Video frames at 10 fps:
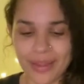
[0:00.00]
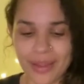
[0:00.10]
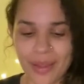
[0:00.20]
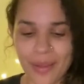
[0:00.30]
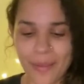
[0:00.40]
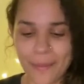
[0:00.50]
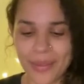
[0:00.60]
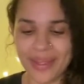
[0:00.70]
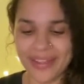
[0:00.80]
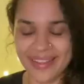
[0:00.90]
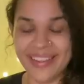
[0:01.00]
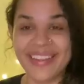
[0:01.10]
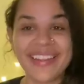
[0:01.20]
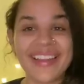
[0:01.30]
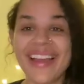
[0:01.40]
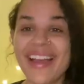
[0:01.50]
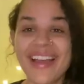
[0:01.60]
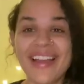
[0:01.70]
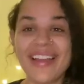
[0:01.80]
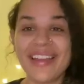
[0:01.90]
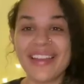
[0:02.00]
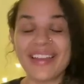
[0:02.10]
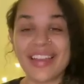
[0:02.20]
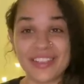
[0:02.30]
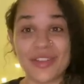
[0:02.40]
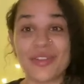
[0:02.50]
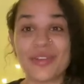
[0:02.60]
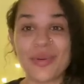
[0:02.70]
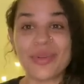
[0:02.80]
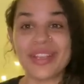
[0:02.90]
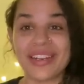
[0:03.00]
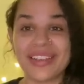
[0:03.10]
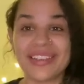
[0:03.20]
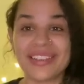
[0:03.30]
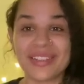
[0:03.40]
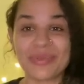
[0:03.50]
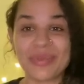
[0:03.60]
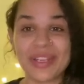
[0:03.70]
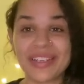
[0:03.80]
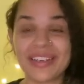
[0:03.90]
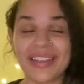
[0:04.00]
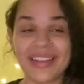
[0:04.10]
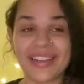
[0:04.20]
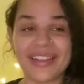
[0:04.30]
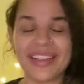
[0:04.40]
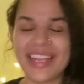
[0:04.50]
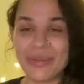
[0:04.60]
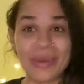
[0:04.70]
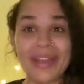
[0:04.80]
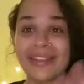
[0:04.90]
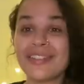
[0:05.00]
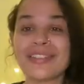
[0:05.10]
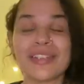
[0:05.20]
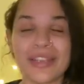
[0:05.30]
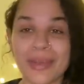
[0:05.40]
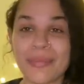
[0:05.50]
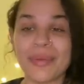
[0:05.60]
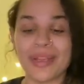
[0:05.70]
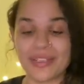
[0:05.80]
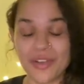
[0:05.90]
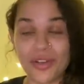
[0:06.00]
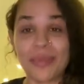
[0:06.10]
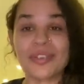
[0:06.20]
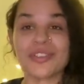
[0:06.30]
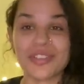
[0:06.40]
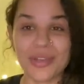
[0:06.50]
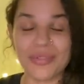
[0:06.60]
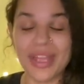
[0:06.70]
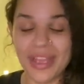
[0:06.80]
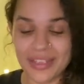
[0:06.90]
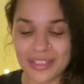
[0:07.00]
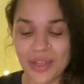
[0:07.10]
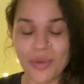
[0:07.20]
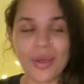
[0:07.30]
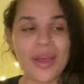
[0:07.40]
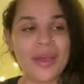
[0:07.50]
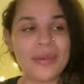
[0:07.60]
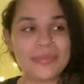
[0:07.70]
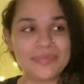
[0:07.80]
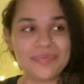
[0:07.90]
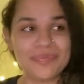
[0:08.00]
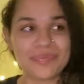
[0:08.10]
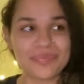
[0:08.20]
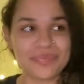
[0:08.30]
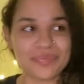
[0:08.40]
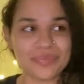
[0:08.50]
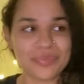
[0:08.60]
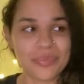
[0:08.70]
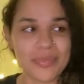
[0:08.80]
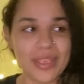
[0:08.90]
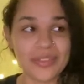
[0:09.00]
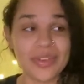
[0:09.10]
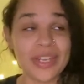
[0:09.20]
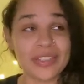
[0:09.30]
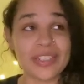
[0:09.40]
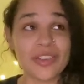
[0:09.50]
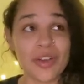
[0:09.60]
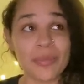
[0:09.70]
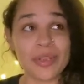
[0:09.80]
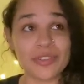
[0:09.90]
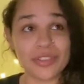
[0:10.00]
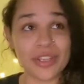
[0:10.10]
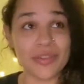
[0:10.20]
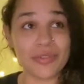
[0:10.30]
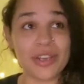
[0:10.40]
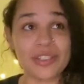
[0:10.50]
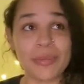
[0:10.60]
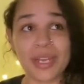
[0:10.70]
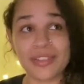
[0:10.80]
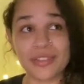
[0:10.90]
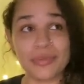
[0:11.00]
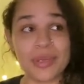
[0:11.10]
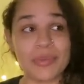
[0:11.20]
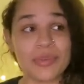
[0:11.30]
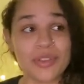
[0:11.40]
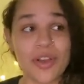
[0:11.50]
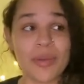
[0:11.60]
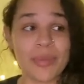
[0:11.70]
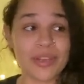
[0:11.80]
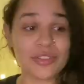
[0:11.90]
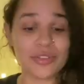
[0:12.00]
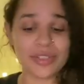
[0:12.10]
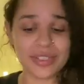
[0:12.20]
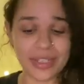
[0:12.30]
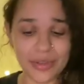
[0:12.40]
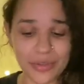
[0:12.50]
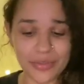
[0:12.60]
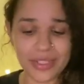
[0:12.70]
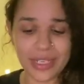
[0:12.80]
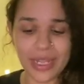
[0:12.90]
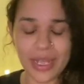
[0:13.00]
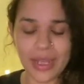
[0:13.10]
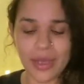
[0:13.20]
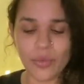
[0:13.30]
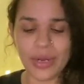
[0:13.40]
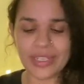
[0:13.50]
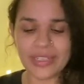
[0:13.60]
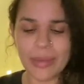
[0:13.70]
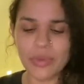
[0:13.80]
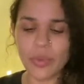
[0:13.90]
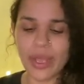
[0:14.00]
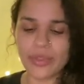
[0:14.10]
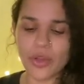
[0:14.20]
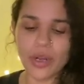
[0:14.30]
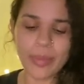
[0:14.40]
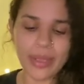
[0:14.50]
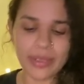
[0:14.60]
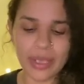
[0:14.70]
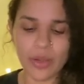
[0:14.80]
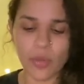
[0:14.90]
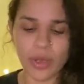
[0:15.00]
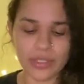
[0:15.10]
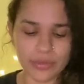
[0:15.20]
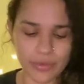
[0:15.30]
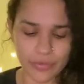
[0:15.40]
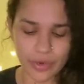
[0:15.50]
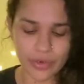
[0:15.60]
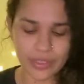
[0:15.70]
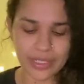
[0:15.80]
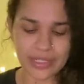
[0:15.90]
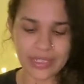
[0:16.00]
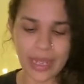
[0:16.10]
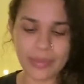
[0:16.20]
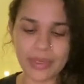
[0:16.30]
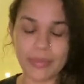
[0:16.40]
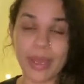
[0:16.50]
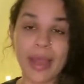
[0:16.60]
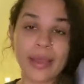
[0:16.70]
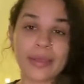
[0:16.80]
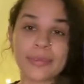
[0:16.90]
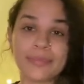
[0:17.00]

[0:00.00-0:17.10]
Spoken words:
In case y'all don't know what that is, it's when, anyway, just look it up. Talk amongst yourself. So, it's funny I said talk amongst yourself, right? Gemini's two people. Talk amongst yourselves. When I stepped away, I thought about the King of Wands in reverse and stabbed in the back.